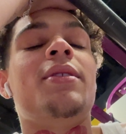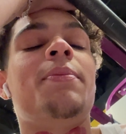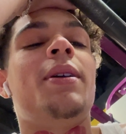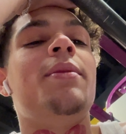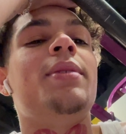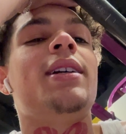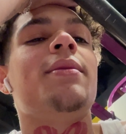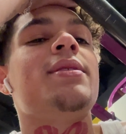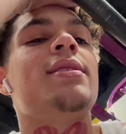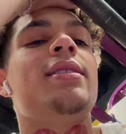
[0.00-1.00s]
The pump
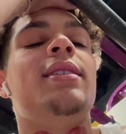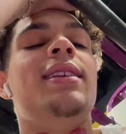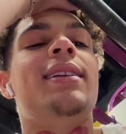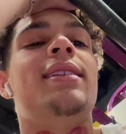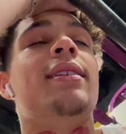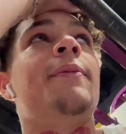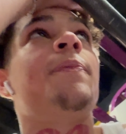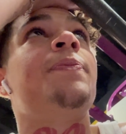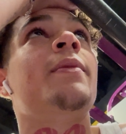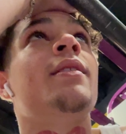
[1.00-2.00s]
becomes addicting.
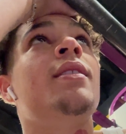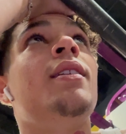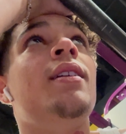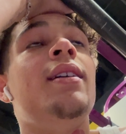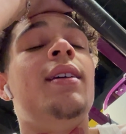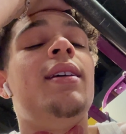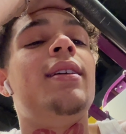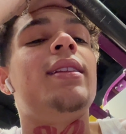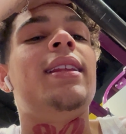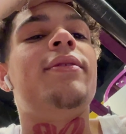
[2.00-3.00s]

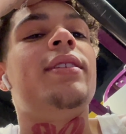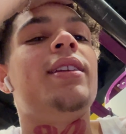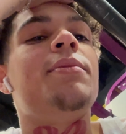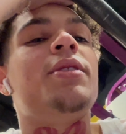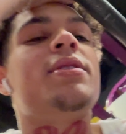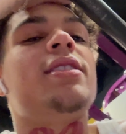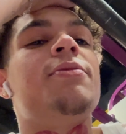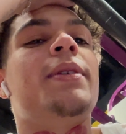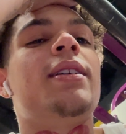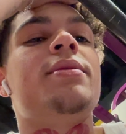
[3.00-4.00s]
Leveling up yourself
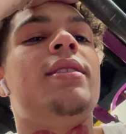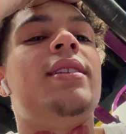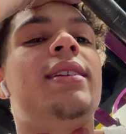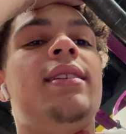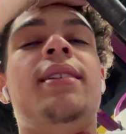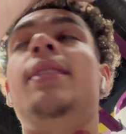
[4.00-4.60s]
becomes addicting.